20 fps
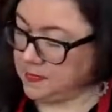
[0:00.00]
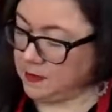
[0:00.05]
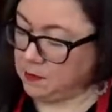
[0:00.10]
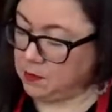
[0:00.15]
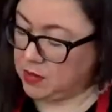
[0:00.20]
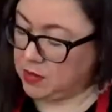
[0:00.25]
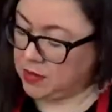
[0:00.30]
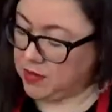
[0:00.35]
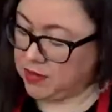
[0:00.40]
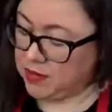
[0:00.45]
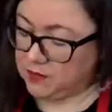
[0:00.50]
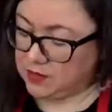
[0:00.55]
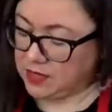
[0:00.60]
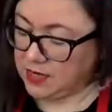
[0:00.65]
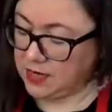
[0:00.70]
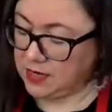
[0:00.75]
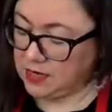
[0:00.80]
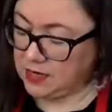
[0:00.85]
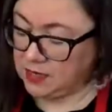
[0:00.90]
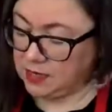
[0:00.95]
But I have to
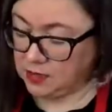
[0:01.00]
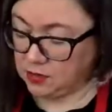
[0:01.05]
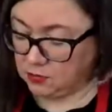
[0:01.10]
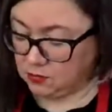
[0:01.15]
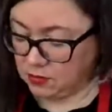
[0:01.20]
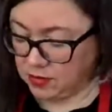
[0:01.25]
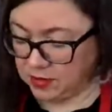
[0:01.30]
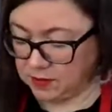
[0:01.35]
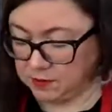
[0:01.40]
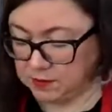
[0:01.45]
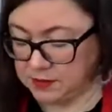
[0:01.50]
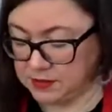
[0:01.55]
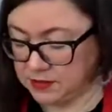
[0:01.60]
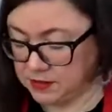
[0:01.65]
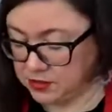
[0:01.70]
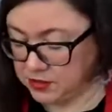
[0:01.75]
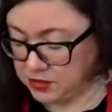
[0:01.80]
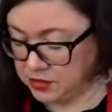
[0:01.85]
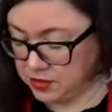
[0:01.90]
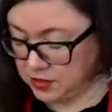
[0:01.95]
get it in the right
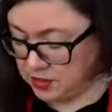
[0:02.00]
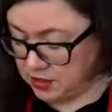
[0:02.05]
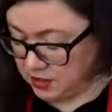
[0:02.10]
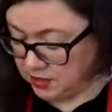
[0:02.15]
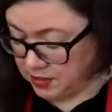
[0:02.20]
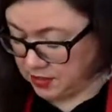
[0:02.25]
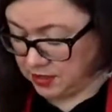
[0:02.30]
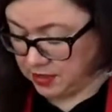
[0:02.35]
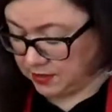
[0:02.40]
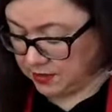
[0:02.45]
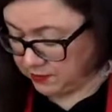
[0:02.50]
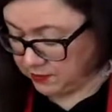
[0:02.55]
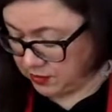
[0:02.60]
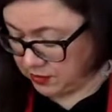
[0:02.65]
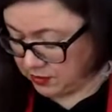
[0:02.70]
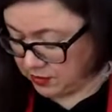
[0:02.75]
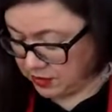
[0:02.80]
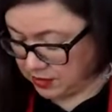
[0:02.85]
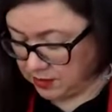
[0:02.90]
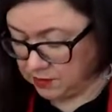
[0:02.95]
position, and then I have to
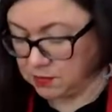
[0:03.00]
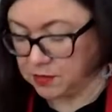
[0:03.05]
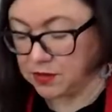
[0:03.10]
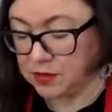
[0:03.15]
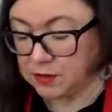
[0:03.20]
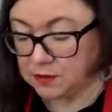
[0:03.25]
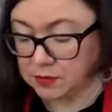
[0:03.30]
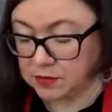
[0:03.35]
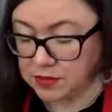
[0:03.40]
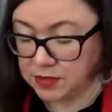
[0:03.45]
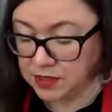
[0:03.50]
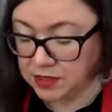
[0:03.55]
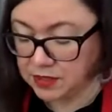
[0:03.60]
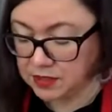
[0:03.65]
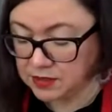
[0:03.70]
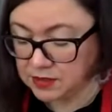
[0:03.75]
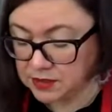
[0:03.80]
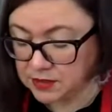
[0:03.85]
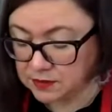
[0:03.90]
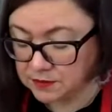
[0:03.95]
tape it in
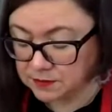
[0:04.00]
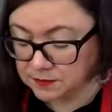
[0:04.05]
place.